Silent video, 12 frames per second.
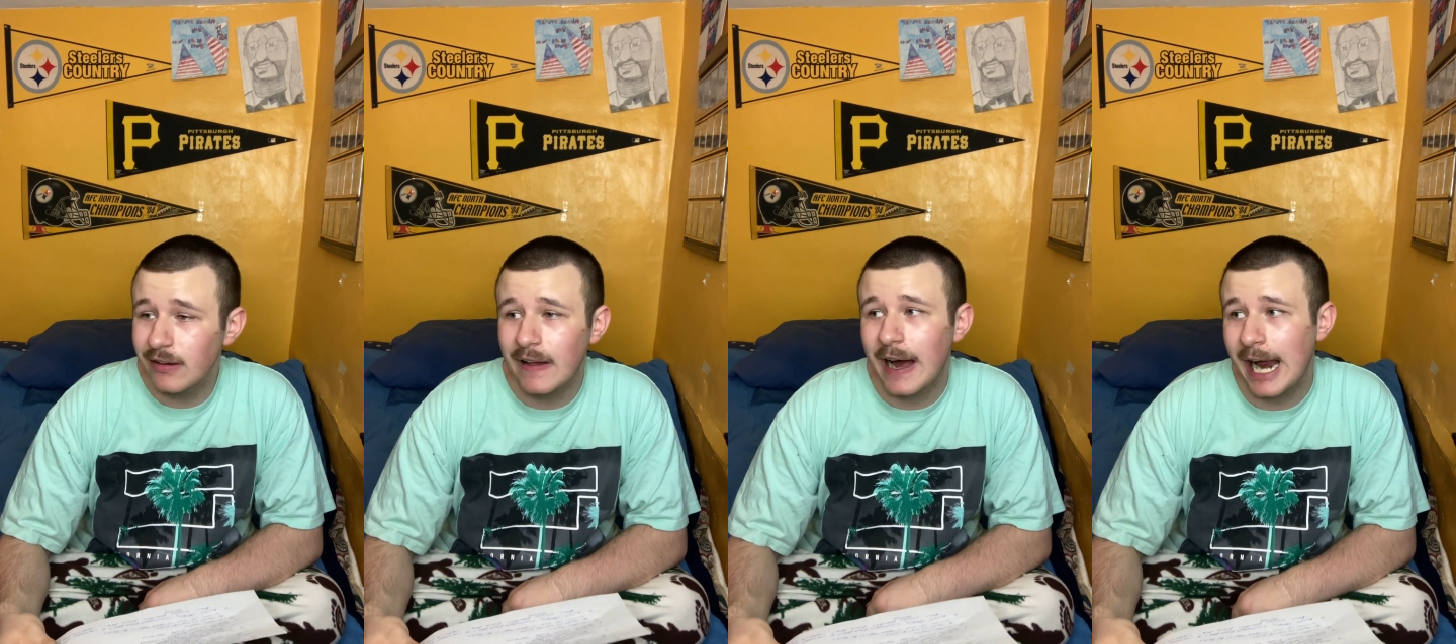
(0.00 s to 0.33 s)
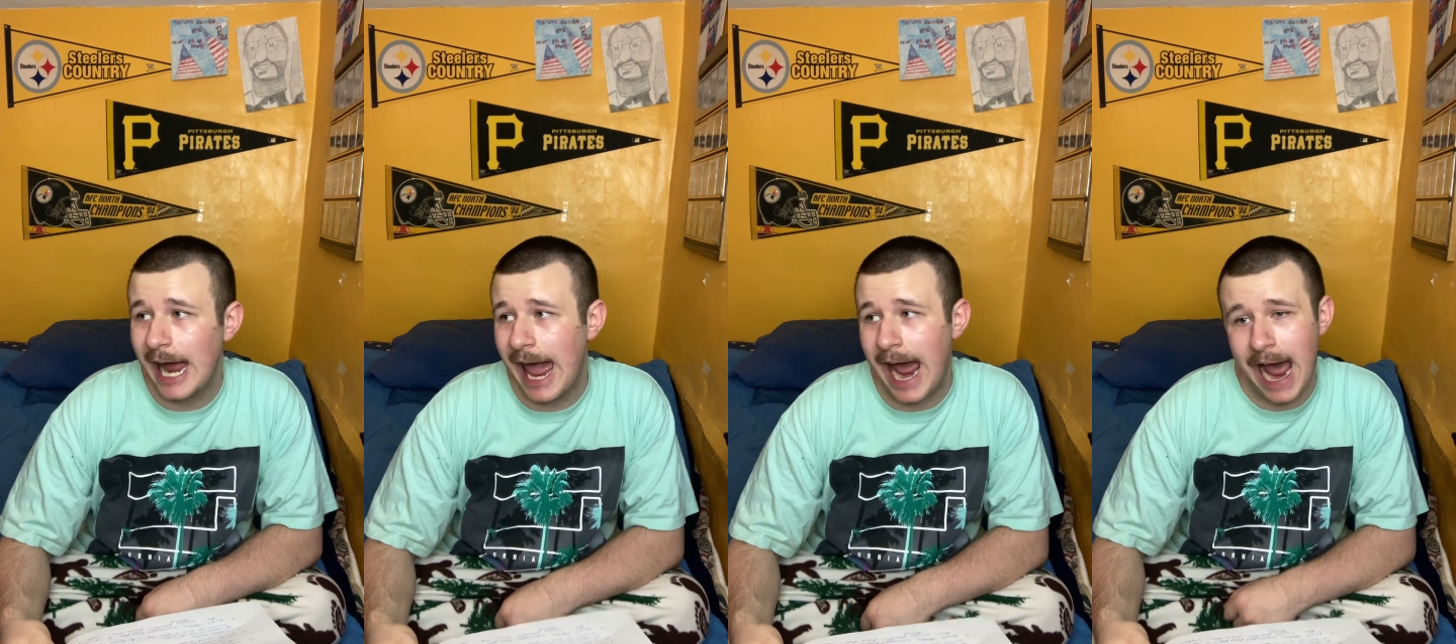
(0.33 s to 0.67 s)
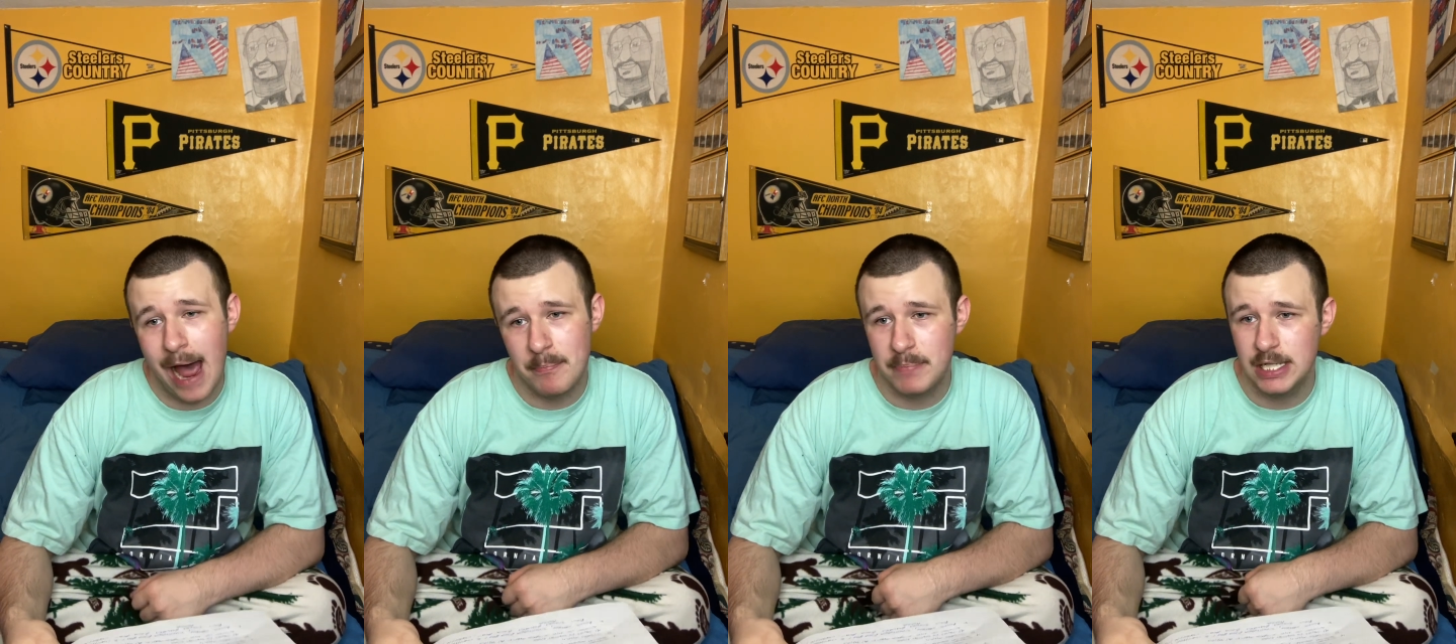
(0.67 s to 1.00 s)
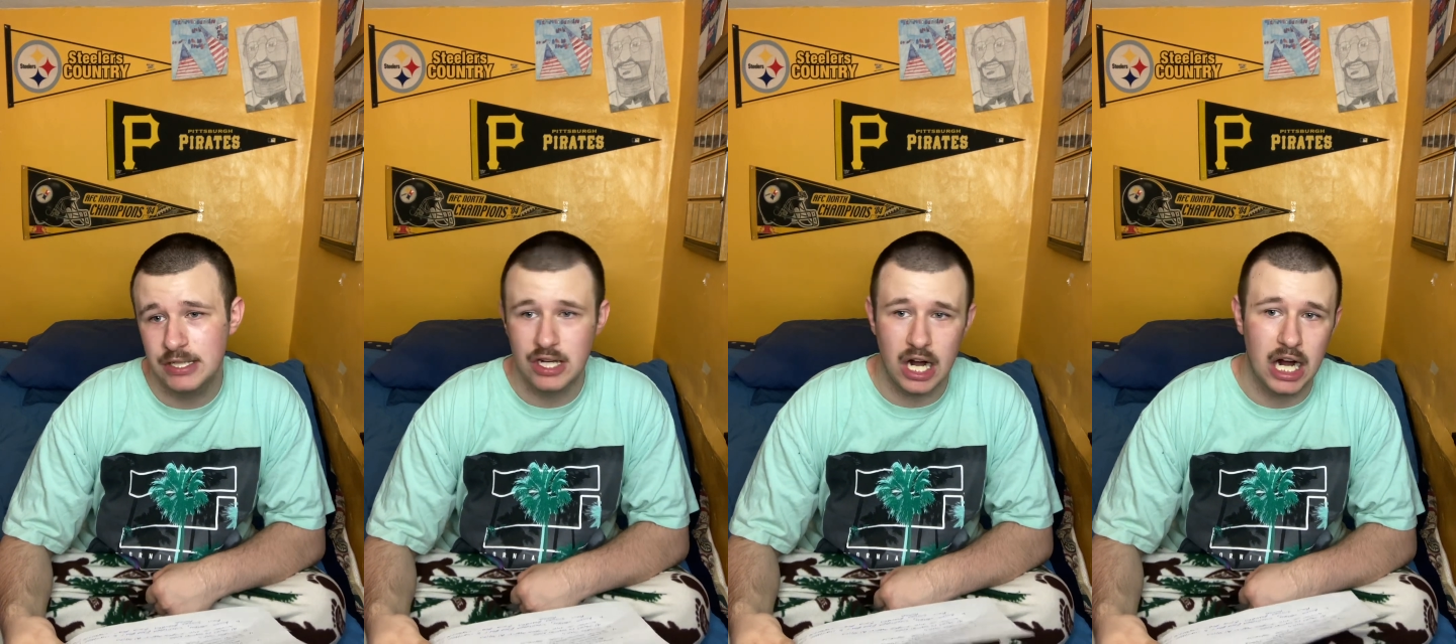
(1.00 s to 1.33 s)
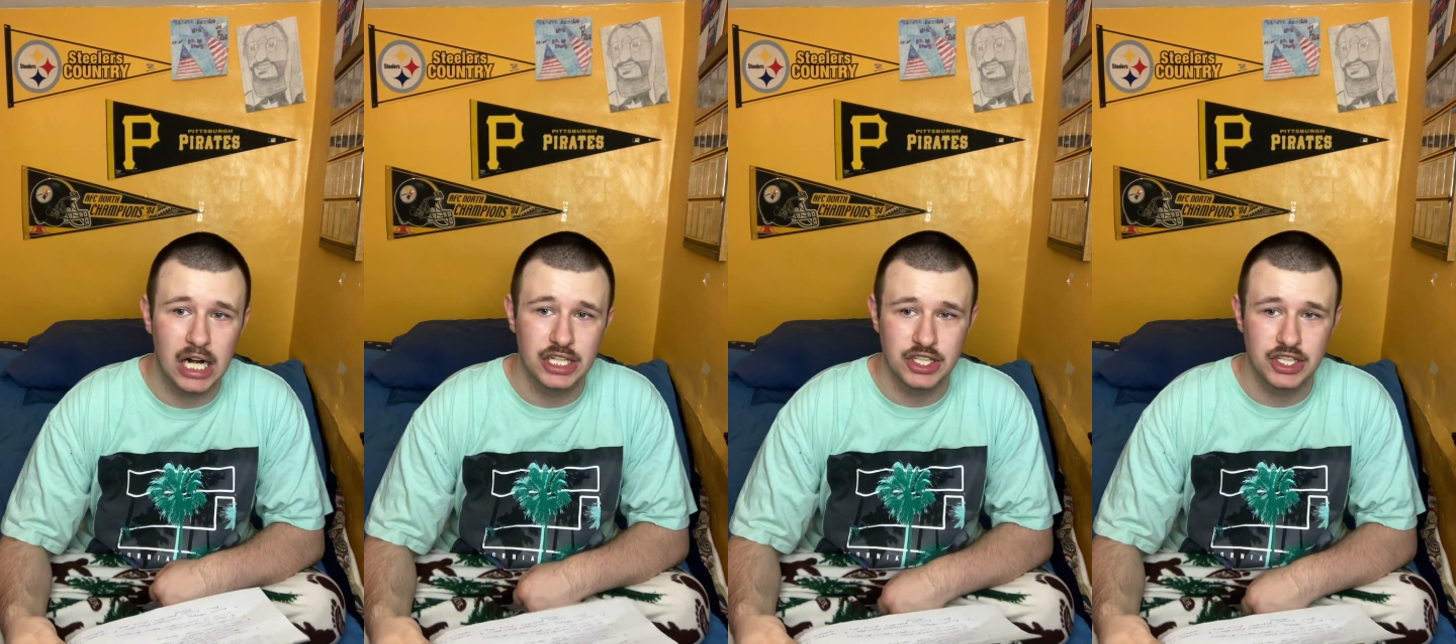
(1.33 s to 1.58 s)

a lot happened on